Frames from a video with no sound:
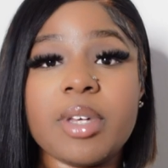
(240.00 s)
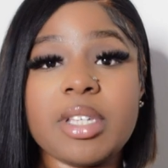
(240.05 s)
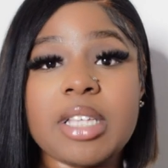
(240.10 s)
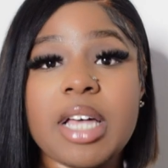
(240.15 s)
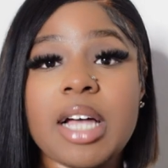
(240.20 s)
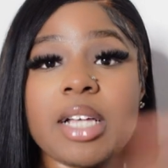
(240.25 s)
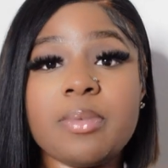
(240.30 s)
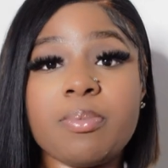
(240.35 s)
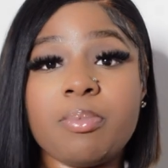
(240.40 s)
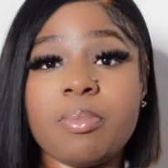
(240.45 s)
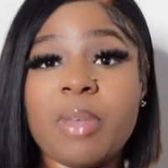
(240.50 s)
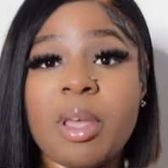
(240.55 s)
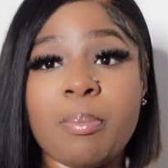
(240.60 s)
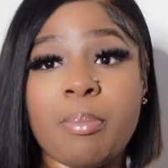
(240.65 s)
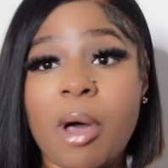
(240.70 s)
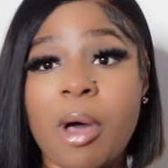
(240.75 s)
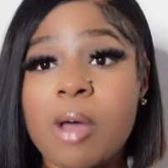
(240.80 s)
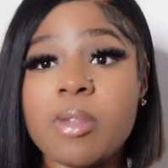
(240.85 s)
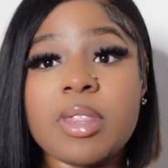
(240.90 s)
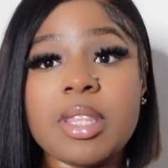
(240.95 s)
reason. I
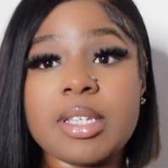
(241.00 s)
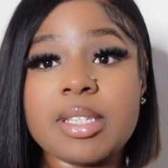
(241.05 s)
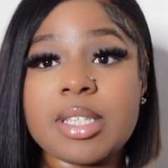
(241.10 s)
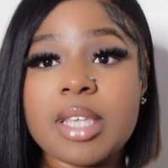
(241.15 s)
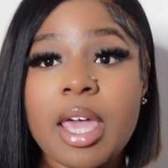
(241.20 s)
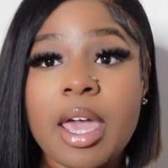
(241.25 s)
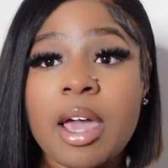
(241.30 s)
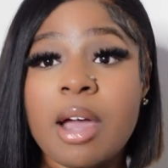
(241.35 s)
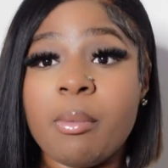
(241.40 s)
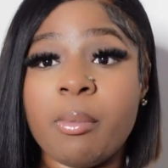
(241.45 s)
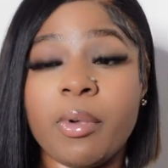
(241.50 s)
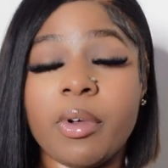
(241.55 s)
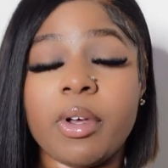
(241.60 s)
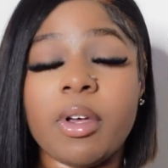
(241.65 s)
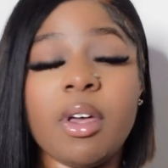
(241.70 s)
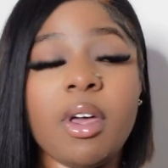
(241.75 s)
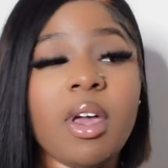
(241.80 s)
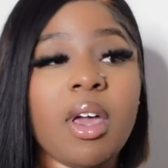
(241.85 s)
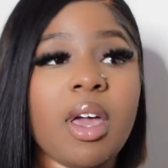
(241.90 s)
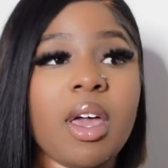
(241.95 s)
bought this camera.
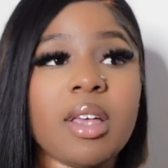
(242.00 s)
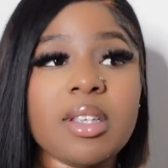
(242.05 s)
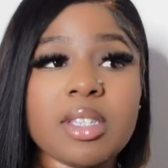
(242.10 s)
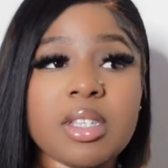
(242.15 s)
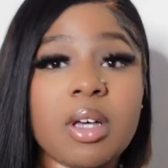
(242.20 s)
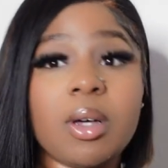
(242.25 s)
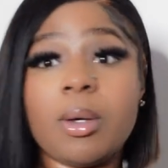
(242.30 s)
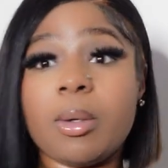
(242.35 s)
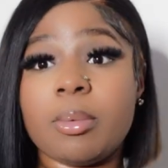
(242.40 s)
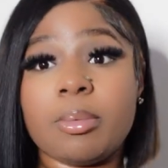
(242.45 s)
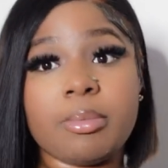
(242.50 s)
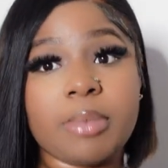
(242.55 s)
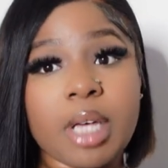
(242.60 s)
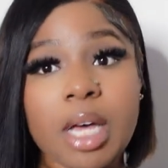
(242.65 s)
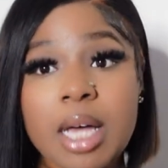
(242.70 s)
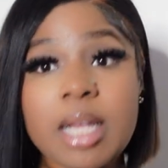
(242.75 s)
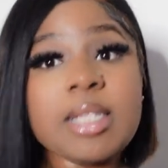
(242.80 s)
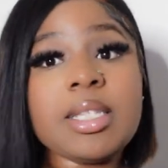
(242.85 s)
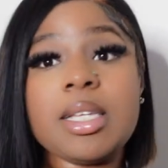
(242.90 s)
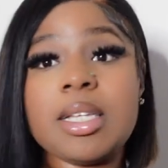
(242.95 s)
So
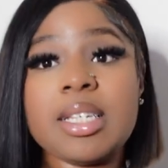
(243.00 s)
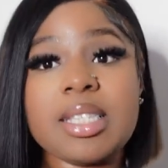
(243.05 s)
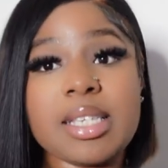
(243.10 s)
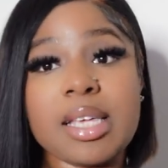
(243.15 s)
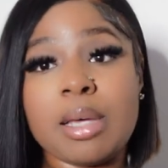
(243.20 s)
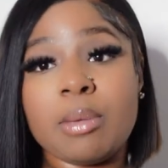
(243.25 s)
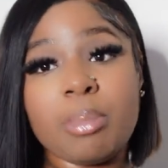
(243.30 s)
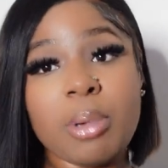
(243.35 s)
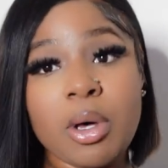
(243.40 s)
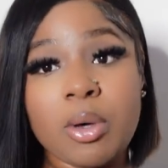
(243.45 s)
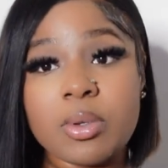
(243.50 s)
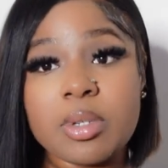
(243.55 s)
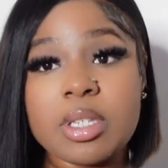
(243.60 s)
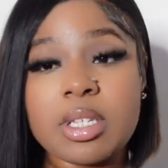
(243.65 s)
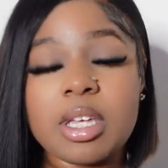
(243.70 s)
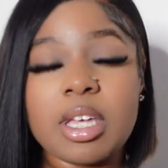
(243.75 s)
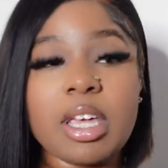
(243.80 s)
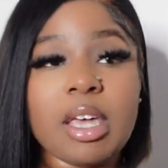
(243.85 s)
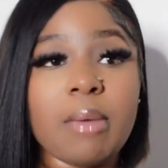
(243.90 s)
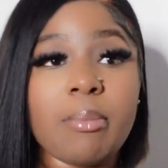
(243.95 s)
content is getting
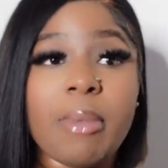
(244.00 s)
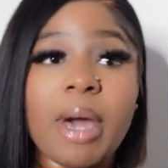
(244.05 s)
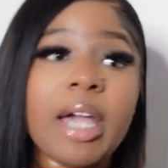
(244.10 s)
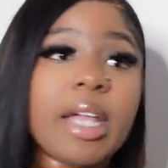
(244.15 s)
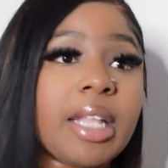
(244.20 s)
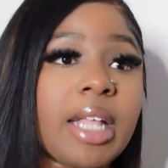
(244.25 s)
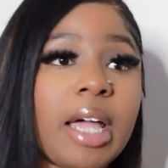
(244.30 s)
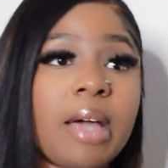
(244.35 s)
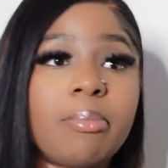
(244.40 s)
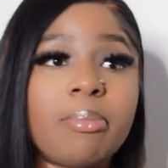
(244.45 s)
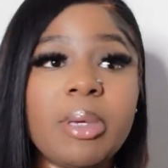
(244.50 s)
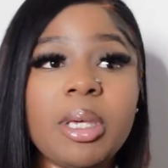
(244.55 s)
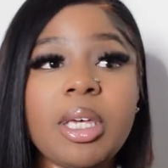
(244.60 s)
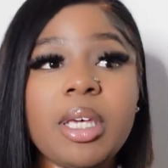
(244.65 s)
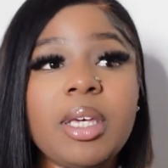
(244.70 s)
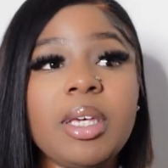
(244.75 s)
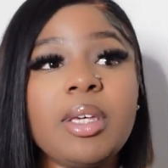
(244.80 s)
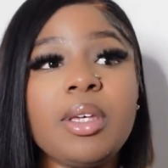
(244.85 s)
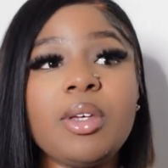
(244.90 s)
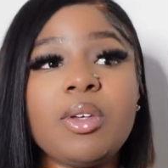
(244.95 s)
posted. It might not
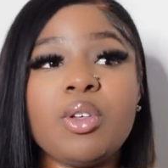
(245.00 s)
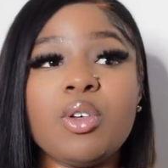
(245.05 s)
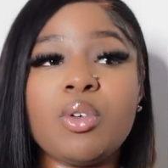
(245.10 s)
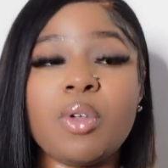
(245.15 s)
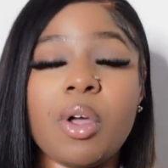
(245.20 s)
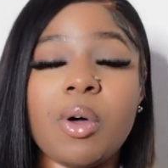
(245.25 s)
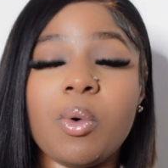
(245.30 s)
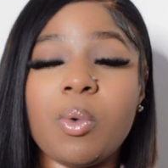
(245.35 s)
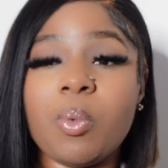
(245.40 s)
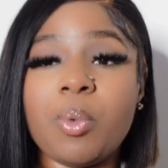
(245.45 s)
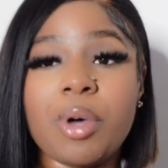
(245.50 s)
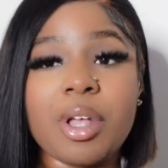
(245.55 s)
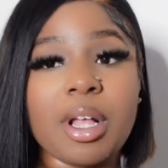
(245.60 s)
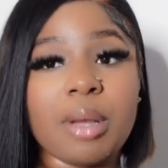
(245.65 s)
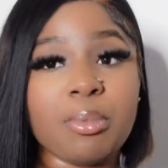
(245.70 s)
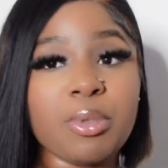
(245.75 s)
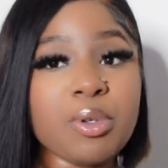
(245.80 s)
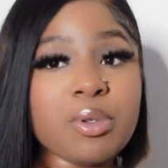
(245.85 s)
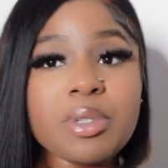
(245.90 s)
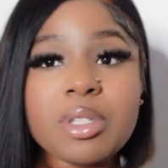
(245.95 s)
be, you know, what
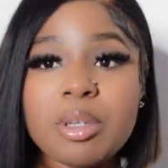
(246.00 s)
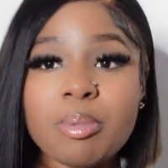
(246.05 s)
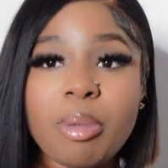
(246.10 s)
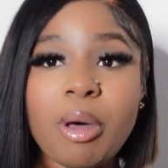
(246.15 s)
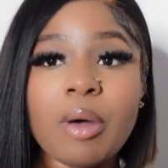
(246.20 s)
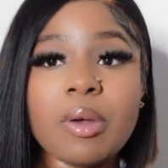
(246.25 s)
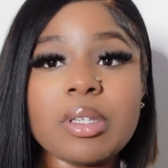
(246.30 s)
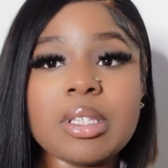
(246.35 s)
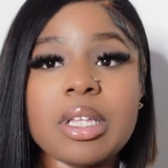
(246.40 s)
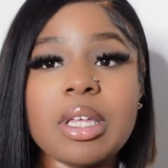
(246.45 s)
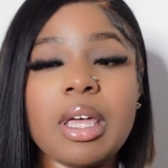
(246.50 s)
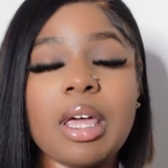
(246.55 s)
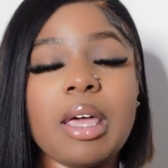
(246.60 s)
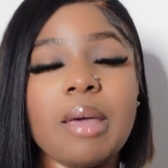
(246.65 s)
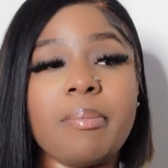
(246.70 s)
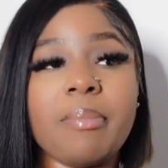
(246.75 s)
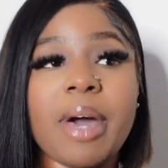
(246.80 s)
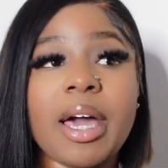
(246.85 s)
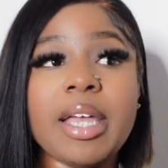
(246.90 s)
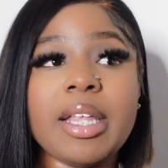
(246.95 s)
I'm used to posting.
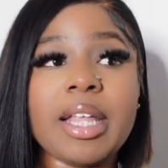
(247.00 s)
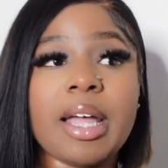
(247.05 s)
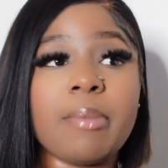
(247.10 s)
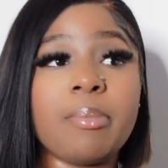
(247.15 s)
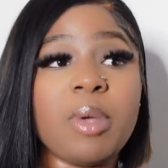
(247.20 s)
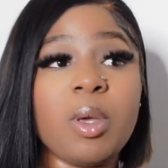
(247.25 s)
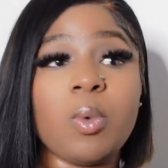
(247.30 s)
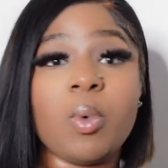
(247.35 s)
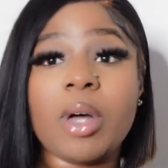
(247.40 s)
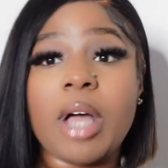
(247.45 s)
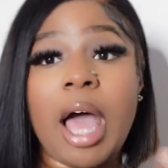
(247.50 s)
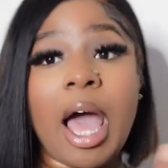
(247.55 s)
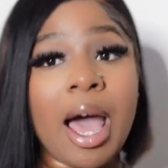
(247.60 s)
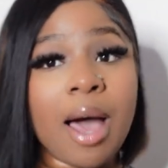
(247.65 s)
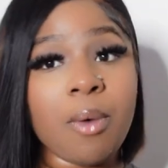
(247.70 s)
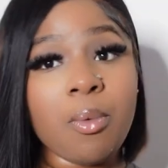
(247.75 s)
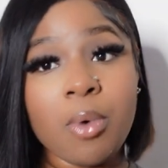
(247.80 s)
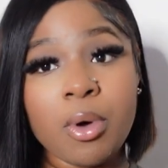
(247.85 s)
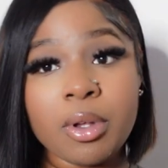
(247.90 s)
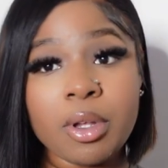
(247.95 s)
It might not be what
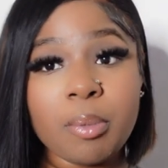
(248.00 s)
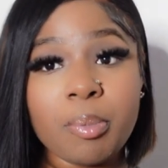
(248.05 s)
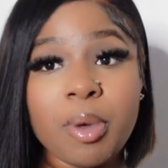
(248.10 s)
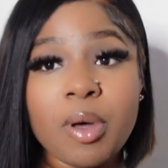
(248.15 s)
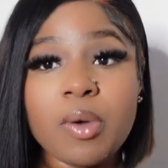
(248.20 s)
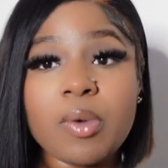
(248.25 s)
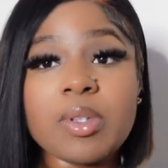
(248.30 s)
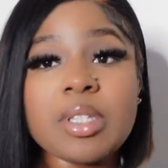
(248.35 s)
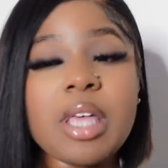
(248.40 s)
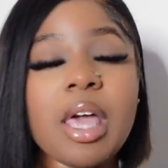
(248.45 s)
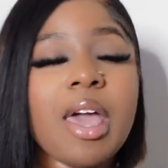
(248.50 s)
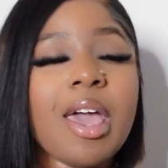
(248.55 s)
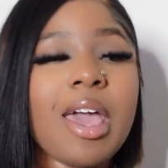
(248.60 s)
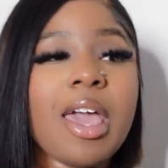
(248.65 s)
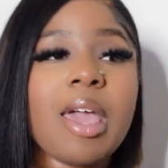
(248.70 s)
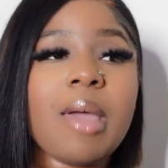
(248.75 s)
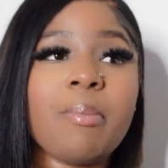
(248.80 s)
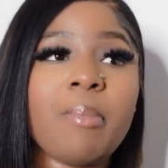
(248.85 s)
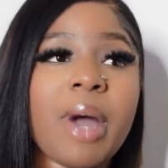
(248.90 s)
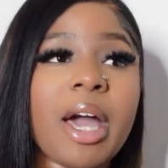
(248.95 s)
I want to post.
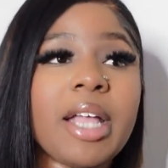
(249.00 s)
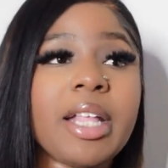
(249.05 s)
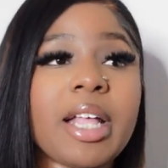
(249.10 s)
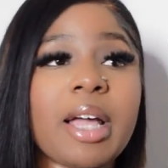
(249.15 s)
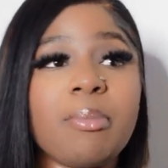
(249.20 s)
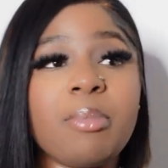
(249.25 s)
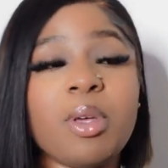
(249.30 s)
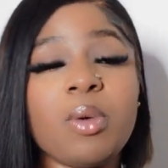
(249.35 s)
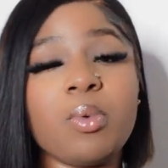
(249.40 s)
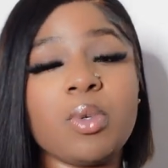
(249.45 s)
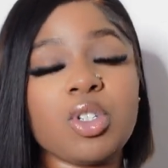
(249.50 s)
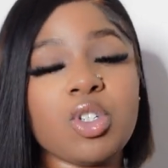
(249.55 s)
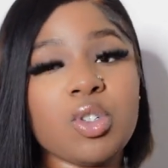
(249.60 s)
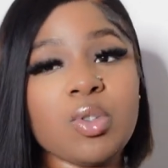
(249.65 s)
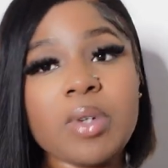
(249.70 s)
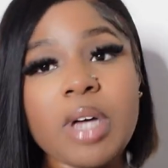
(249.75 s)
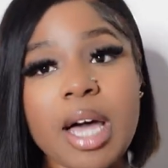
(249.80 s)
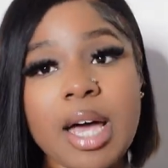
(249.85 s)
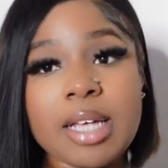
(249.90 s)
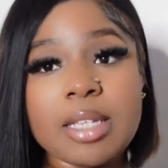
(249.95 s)
It might not be what
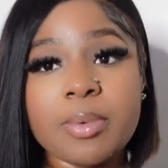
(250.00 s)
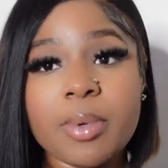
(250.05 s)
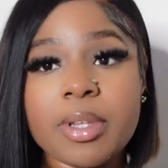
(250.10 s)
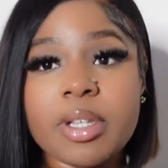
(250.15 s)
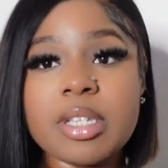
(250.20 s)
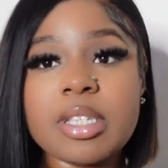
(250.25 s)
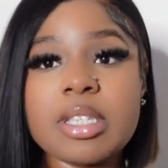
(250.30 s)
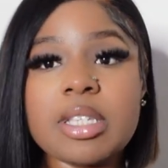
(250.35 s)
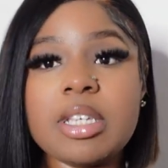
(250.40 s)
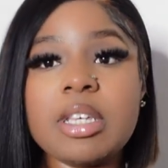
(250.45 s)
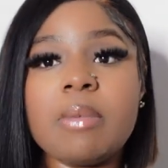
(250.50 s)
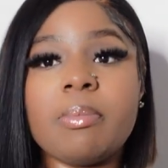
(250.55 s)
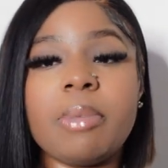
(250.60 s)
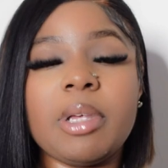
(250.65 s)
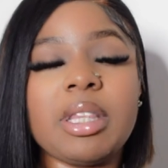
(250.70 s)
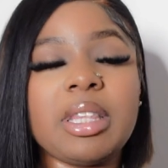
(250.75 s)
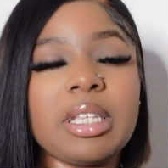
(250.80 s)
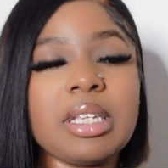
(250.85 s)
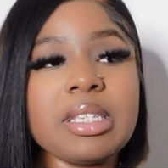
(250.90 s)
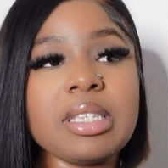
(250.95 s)
you guys want to see.
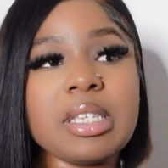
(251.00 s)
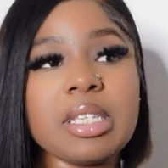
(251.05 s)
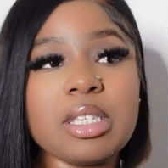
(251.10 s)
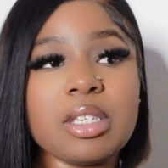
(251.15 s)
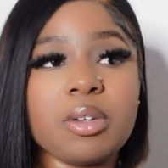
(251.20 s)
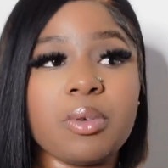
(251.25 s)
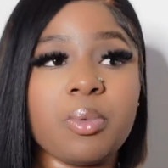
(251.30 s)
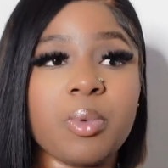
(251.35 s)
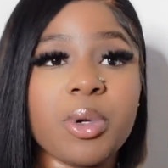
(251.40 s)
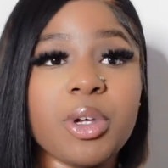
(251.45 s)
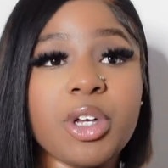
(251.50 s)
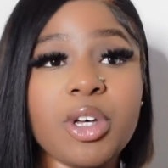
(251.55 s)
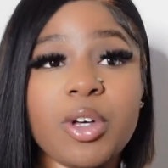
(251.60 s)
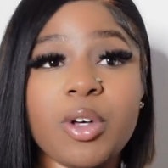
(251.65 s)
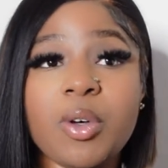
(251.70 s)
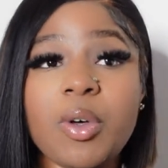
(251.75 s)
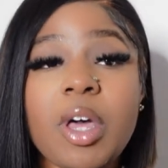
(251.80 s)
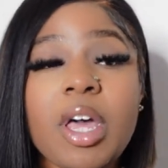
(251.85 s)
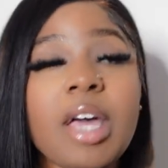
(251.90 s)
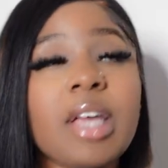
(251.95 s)
But this is the real.